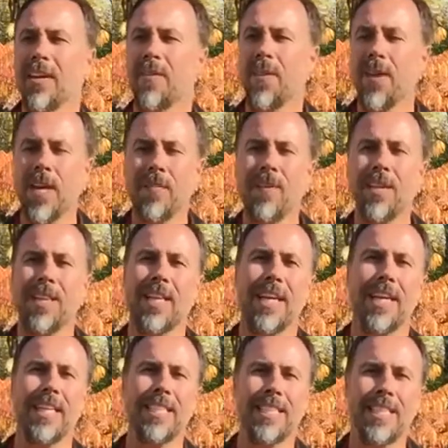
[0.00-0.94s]
Think of it
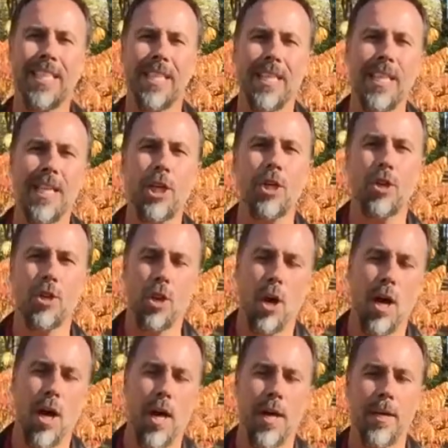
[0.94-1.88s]
like tilling your
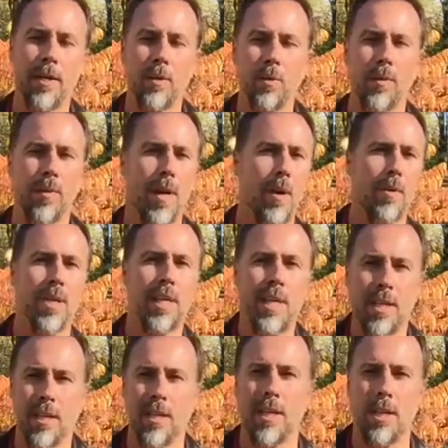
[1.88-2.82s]
lawn without
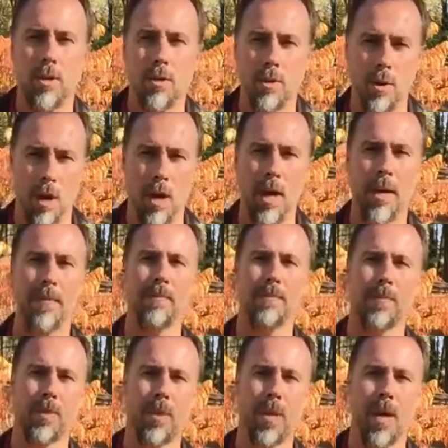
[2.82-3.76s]
killing your lawn,
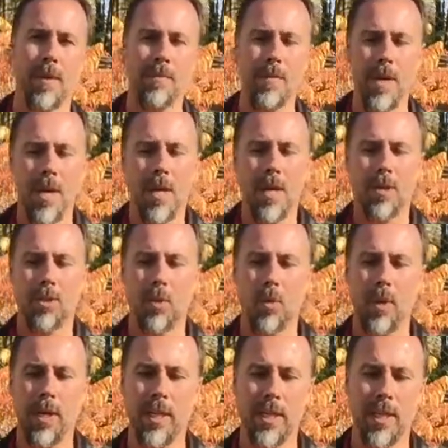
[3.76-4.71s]
okay? So
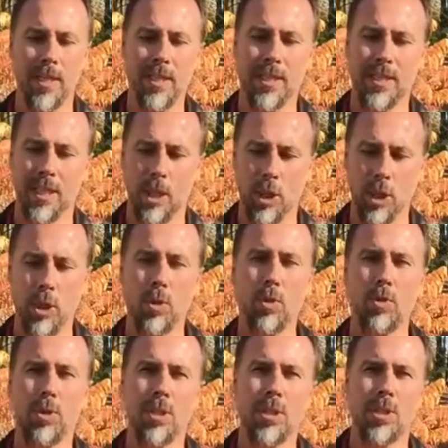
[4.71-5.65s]
what it does is it
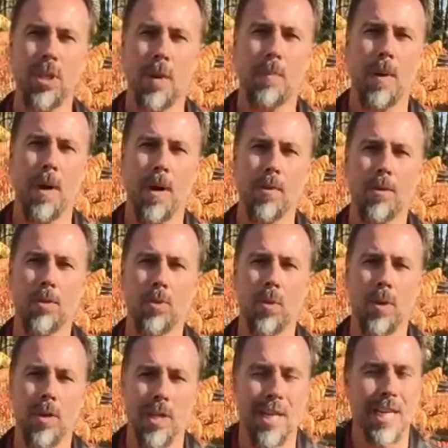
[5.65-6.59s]
loosens up all the
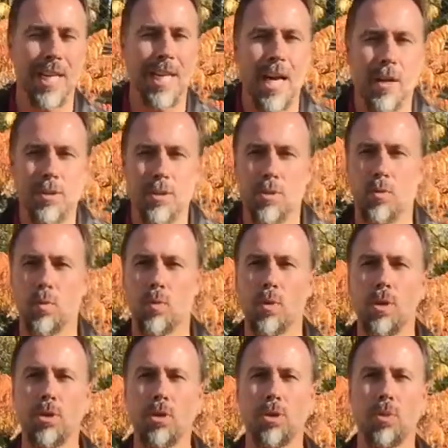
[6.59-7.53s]
soil, it allows the
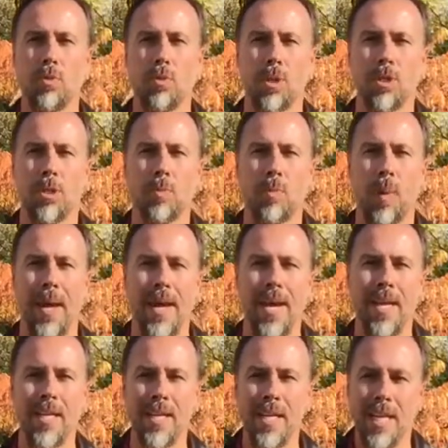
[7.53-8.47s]
roots to
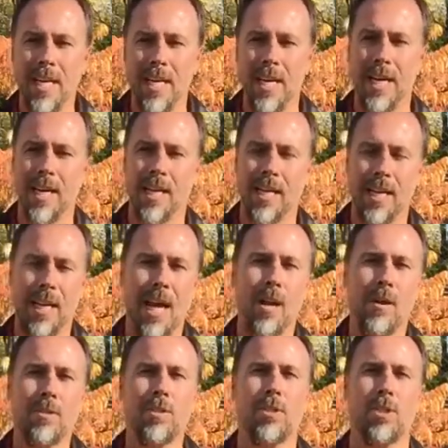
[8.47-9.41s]
expand, and it
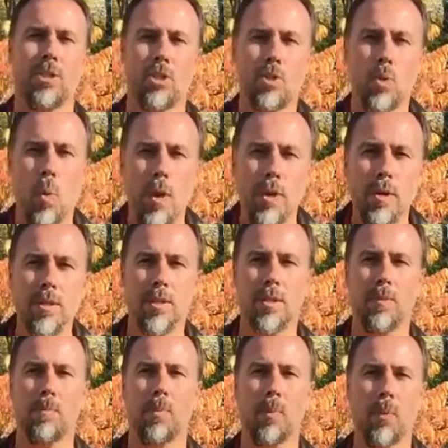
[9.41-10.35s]
allows the soil
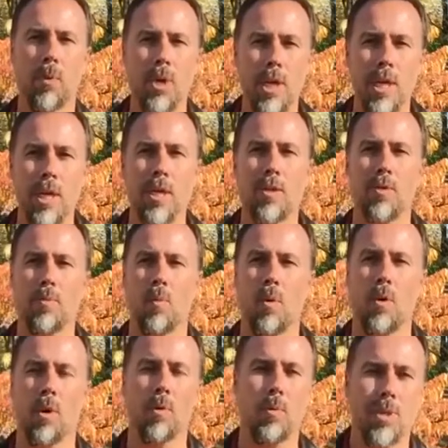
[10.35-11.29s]
to breathe
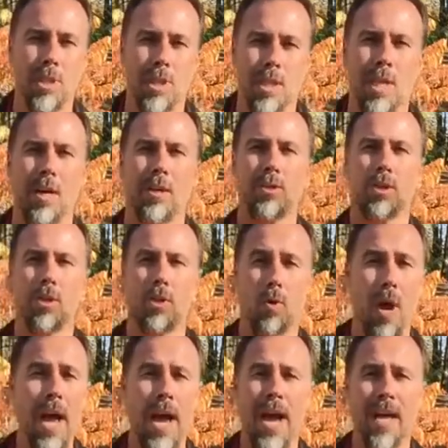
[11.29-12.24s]
more, which allows your
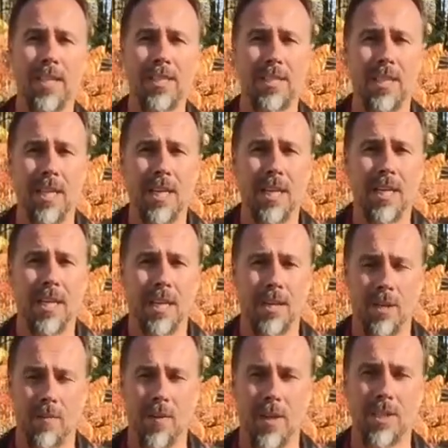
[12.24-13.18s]
grass
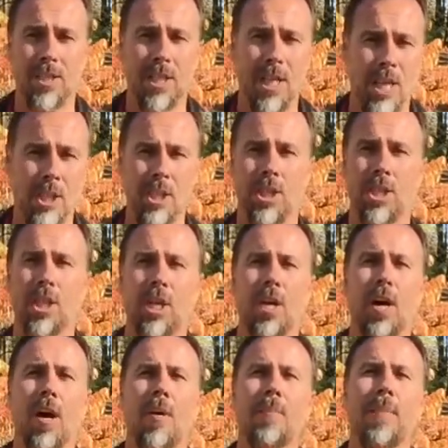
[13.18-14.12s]
and your vegetation to
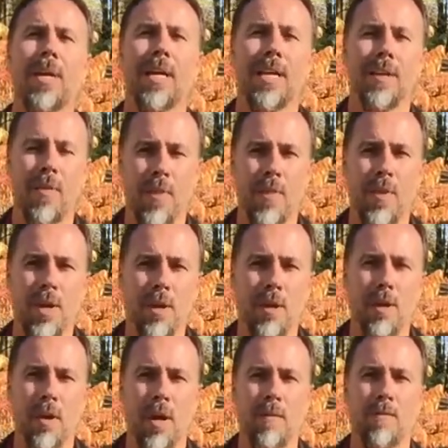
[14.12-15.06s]
come in
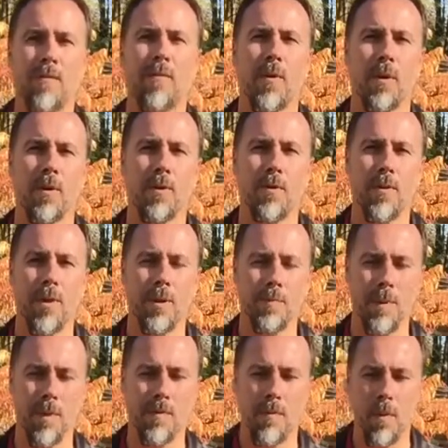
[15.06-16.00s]
thicker and fuller
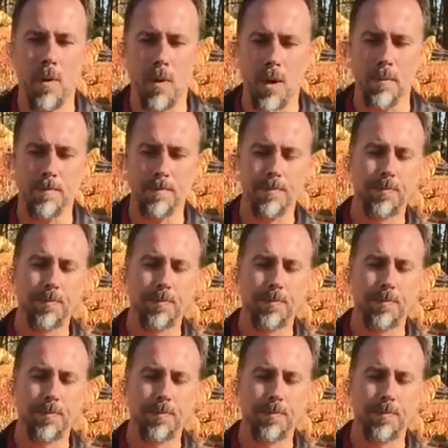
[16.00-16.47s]
than before.